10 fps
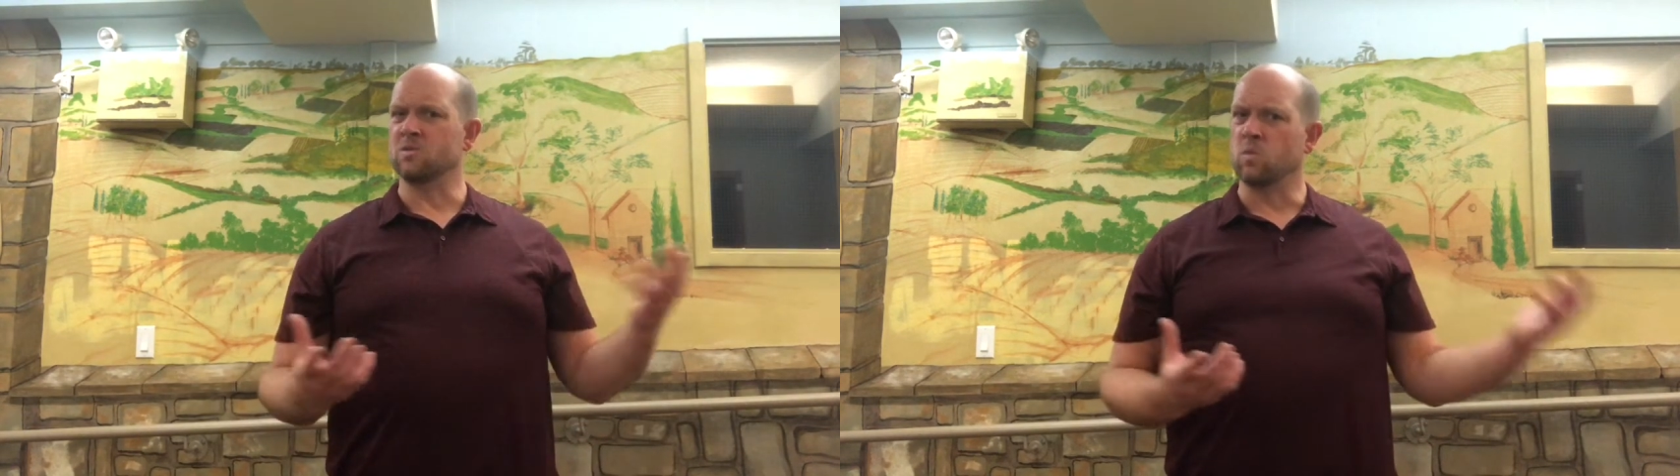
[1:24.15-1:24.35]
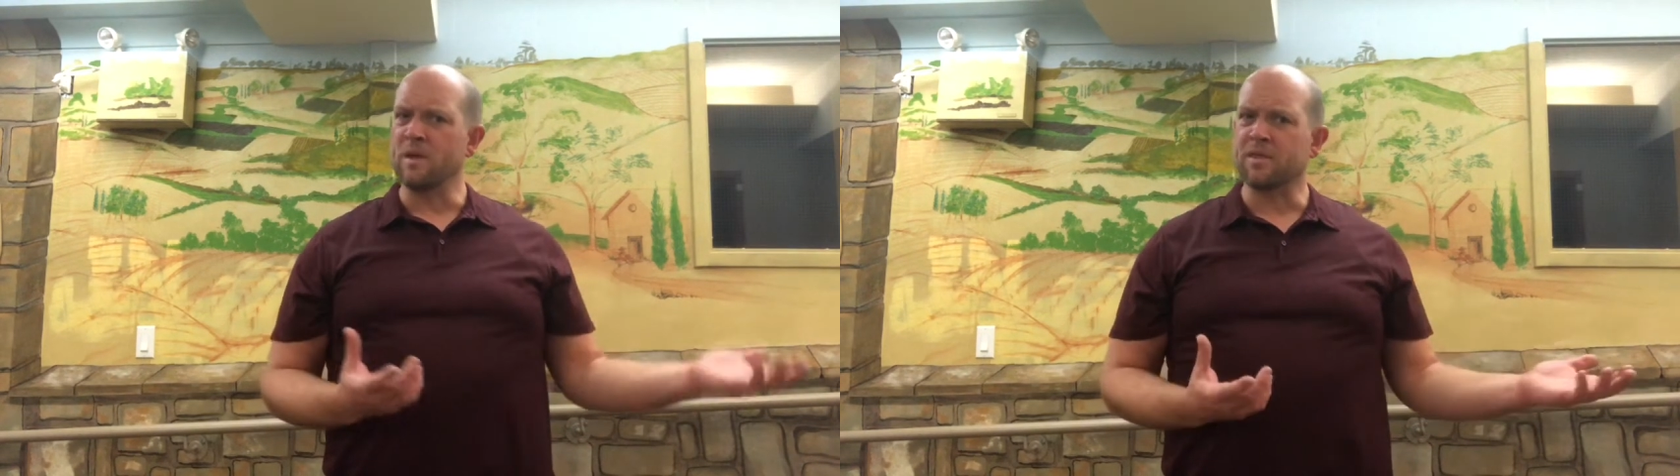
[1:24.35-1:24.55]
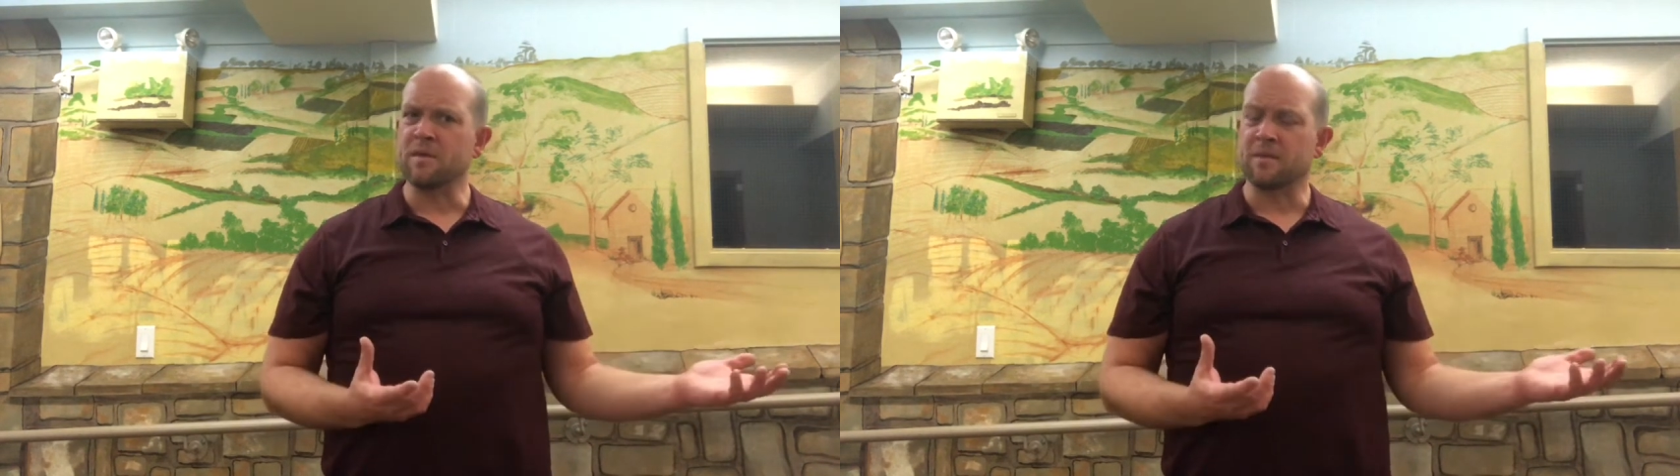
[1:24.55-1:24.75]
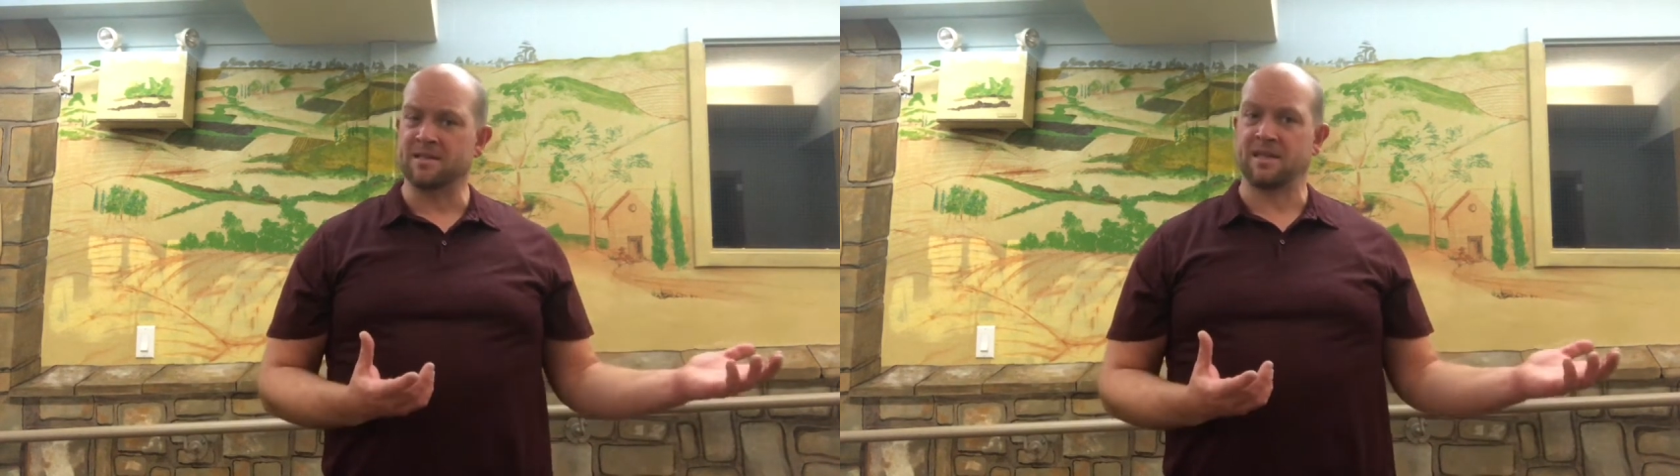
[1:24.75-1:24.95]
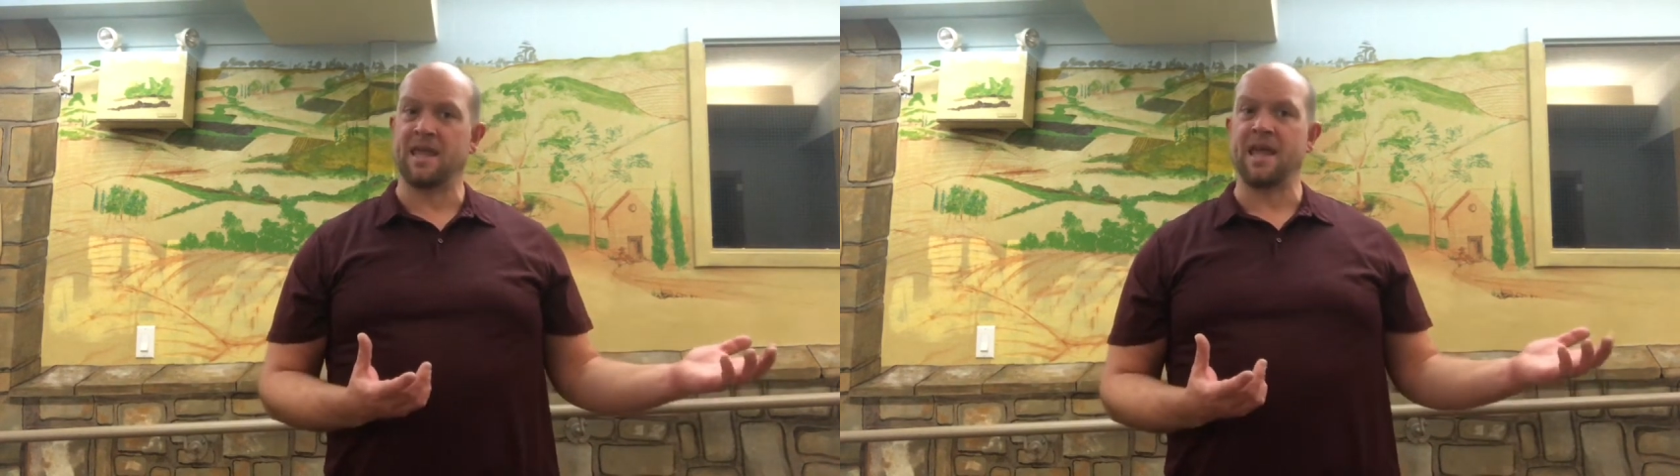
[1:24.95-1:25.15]
with them
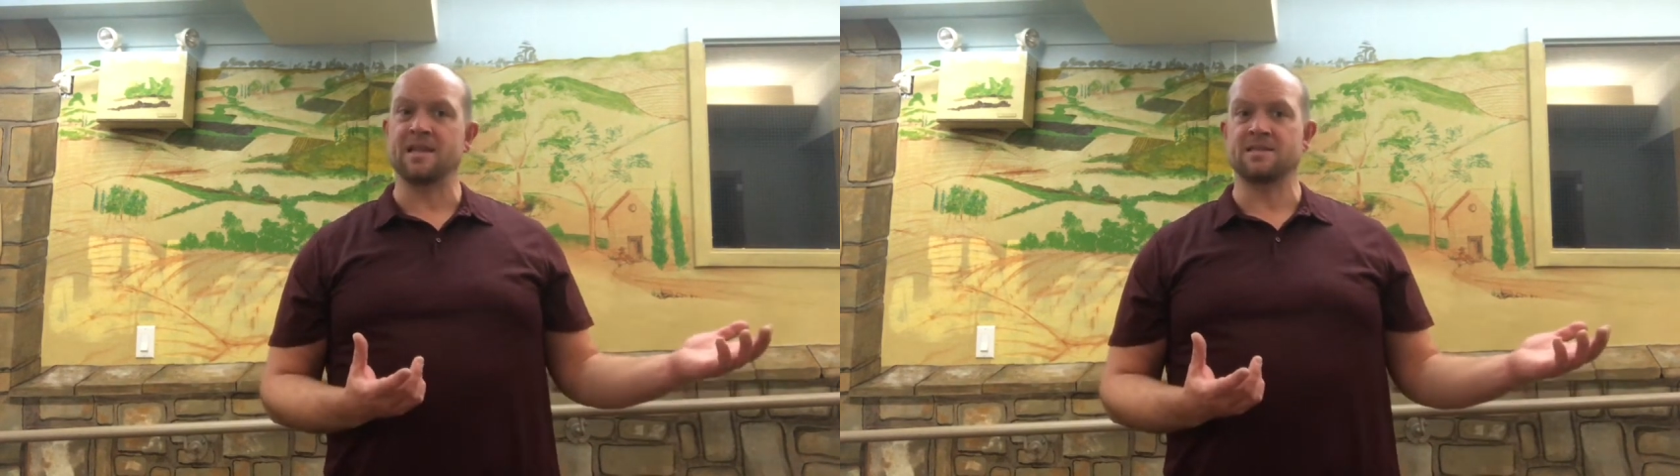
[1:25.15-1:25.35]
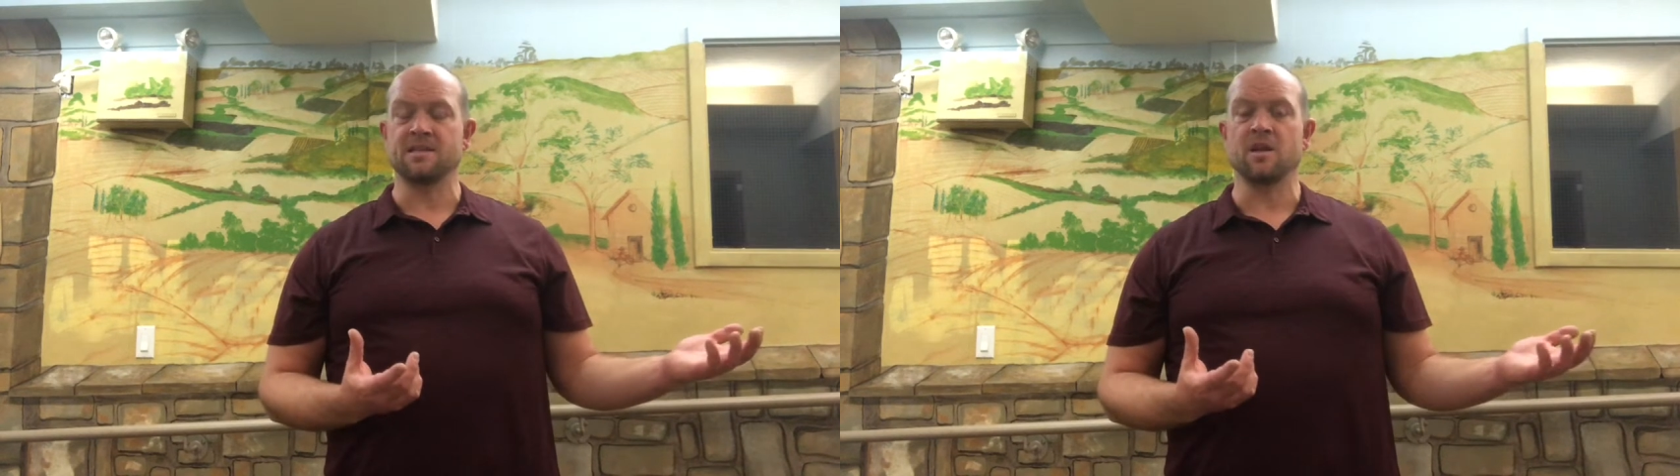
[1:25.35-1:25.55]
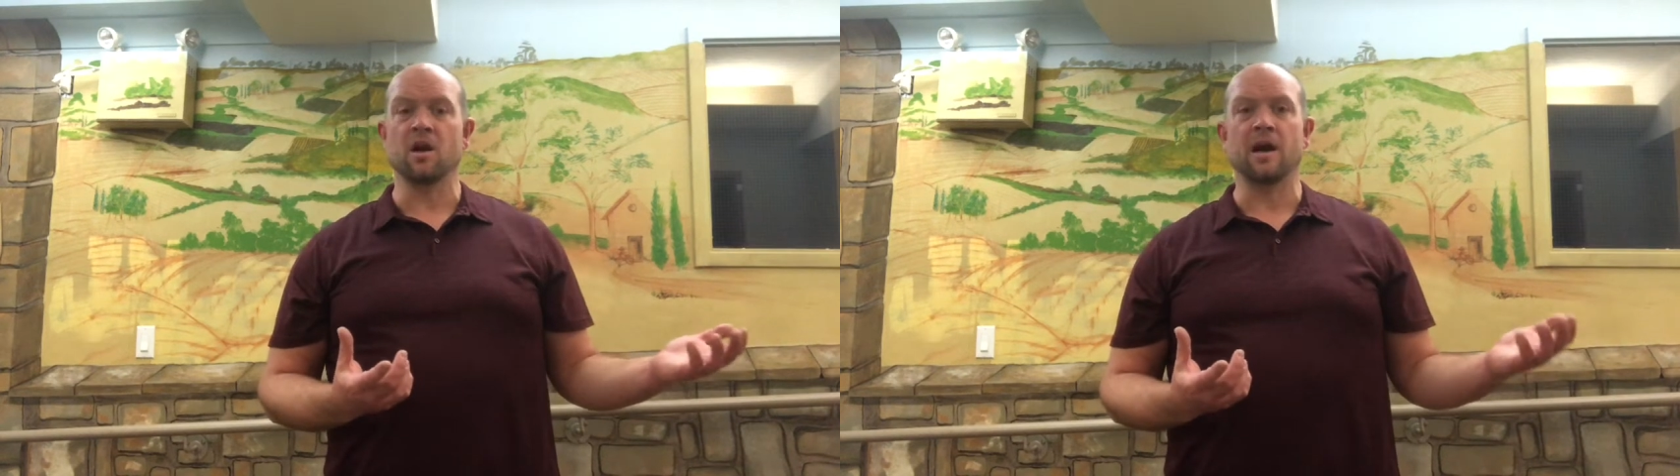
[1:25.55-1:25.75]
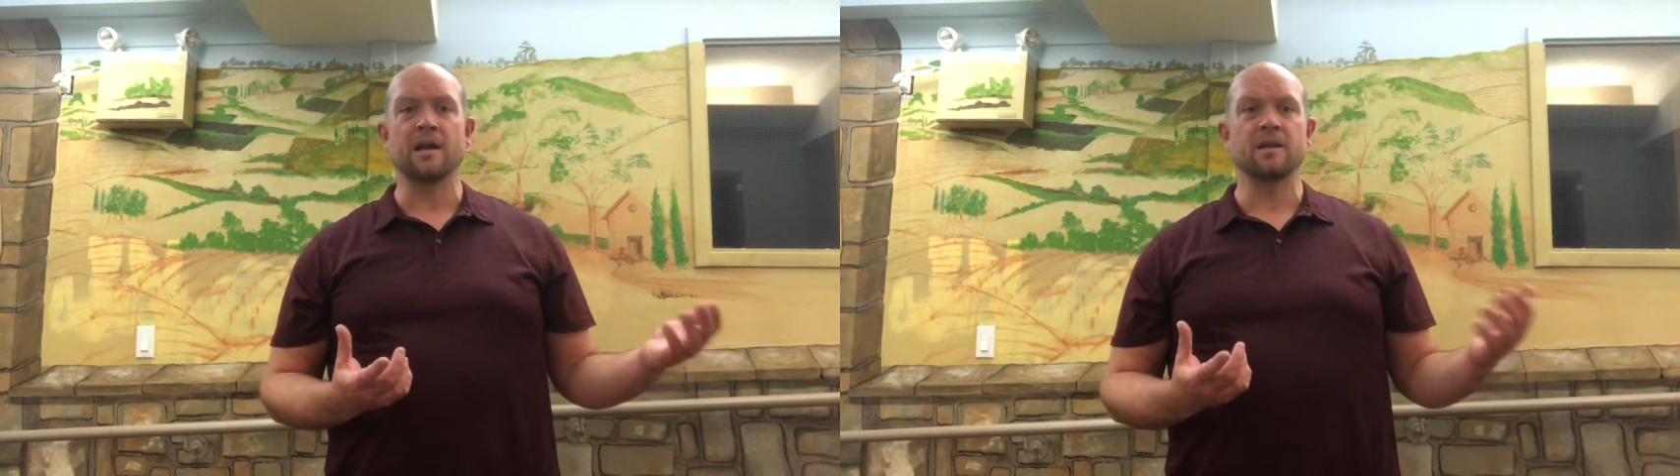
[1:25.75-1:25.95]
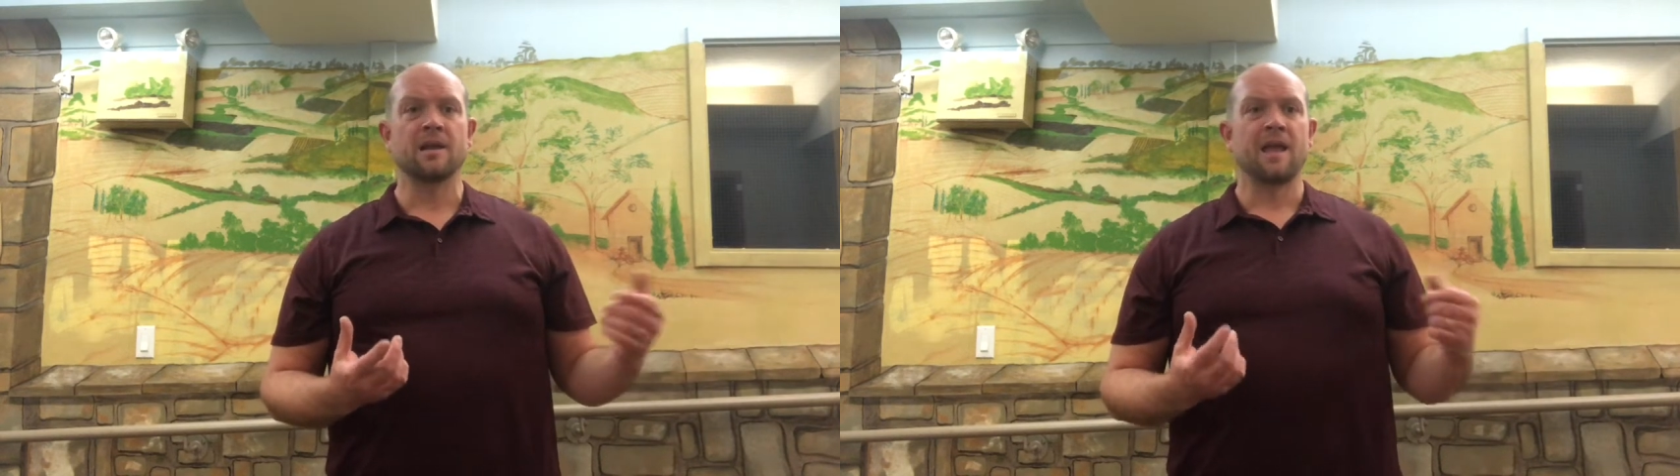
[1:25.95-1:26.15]
because they can't see God.